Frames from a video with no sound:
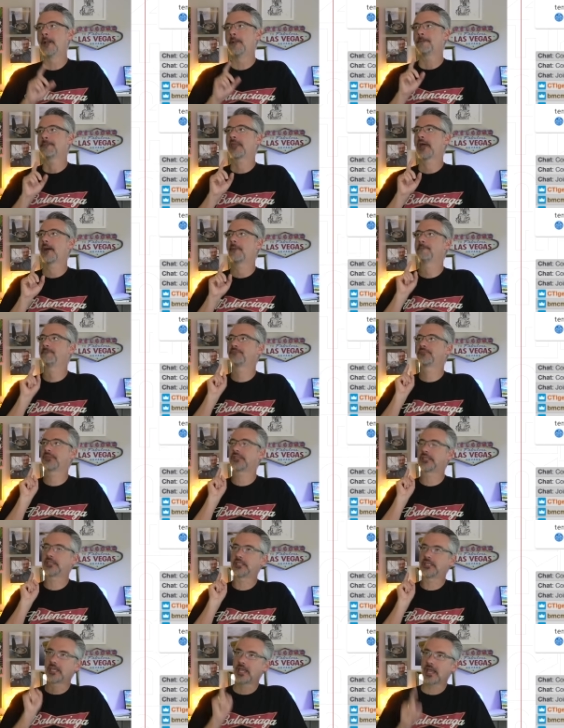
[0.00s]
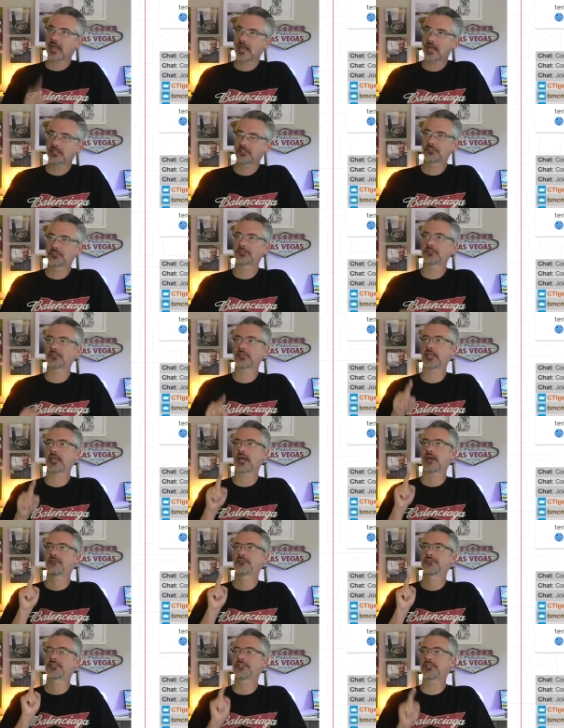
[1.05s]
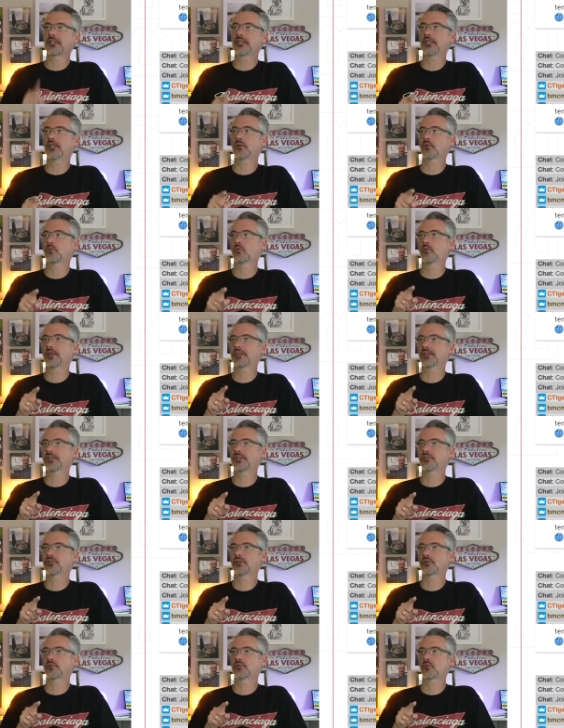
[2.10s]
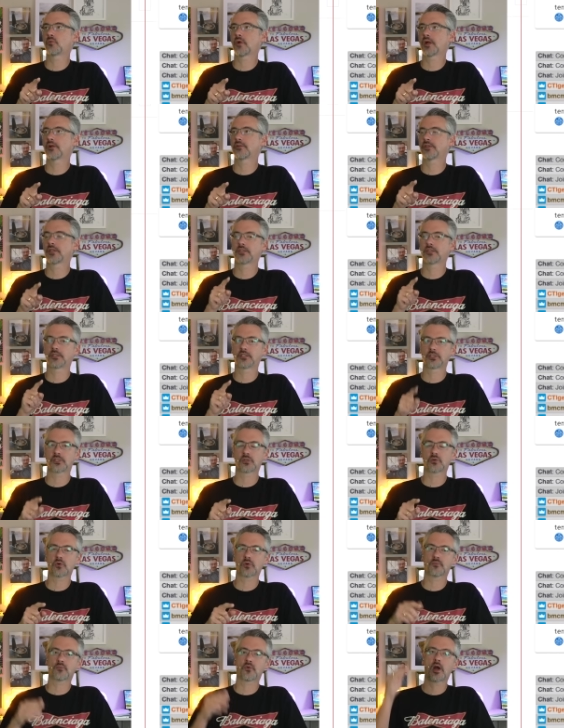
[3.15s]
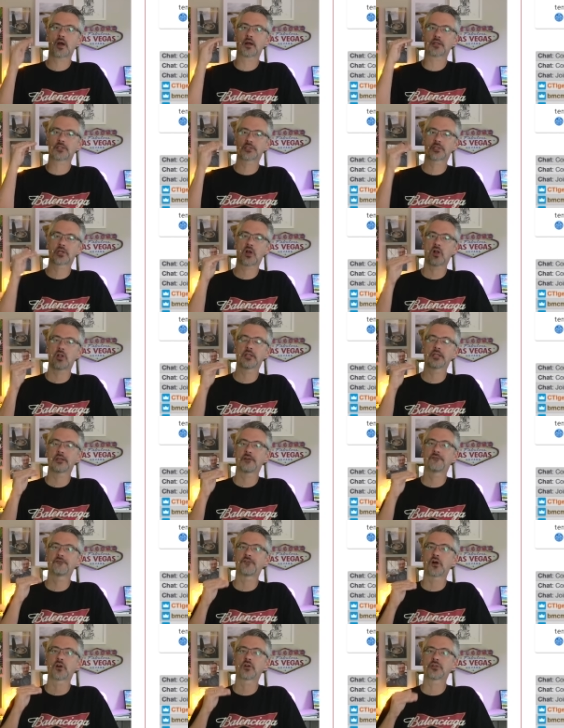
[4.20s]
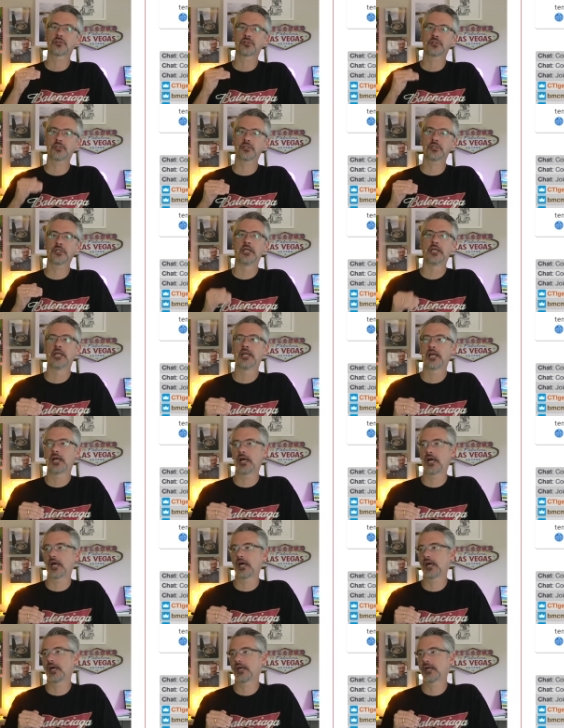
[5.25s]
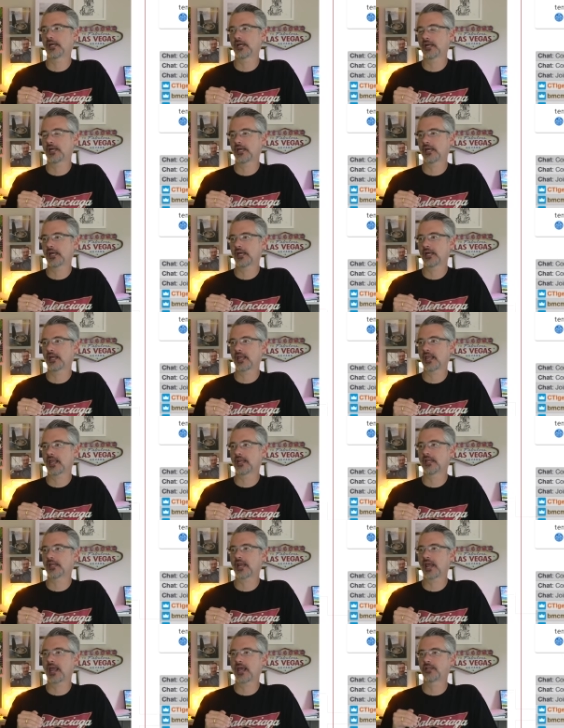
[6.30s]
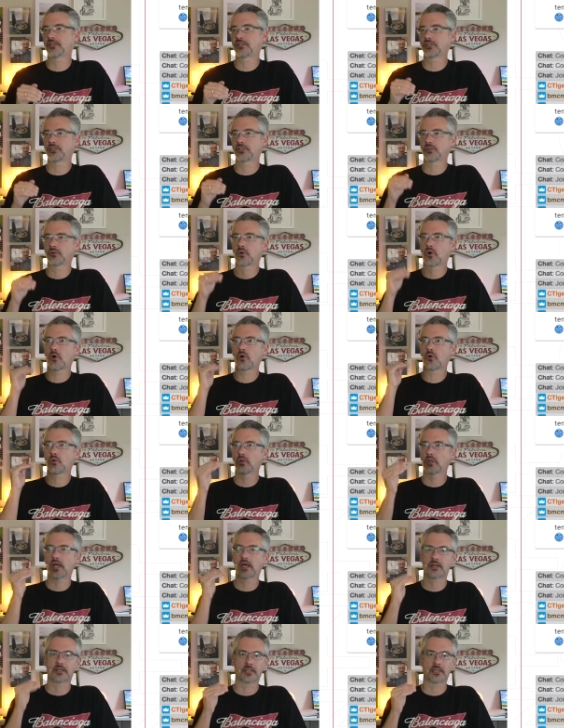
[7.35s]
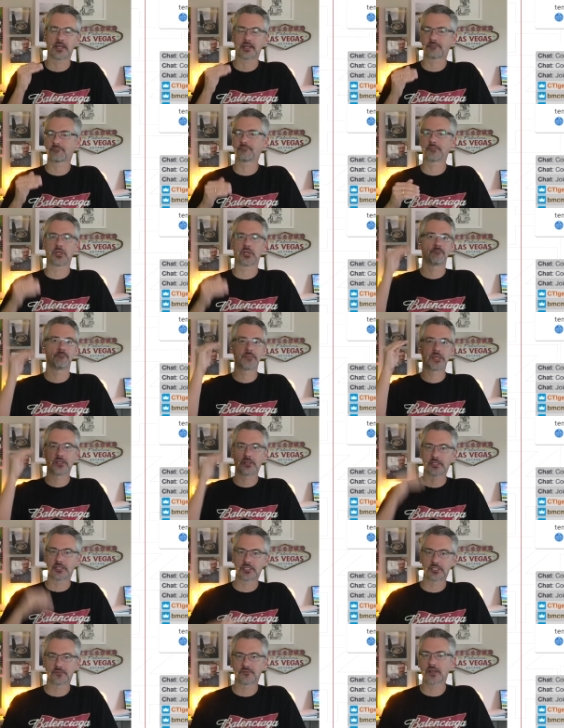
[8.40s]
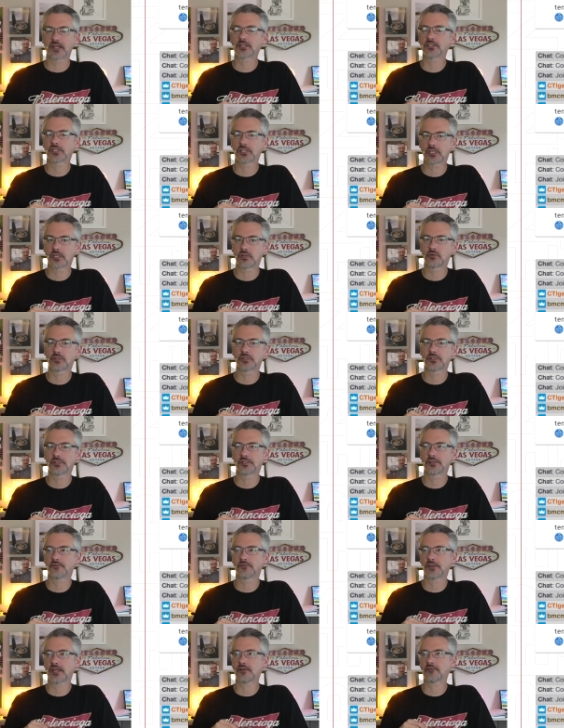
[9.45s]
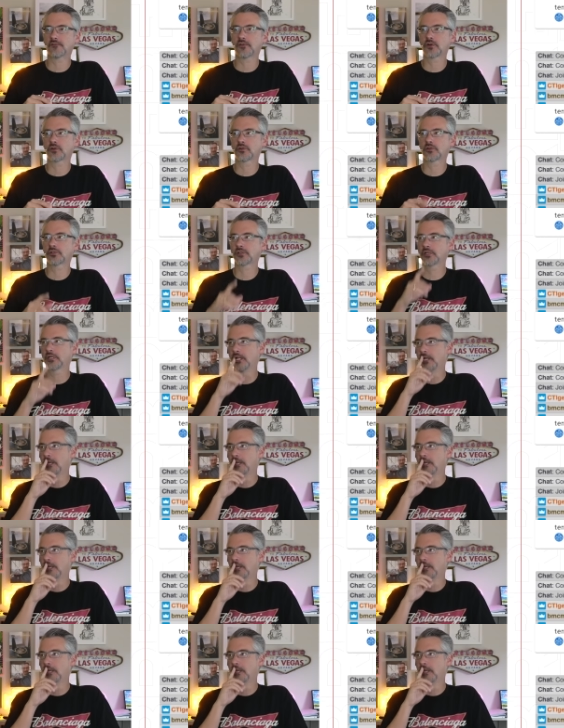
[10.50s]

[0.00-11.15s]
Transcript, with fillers: Um, yes, I've seen it with issues where the, the stored proc is calling a function, uh, uh, and it had to do a whole lot of like, you know, millions of executions of that function.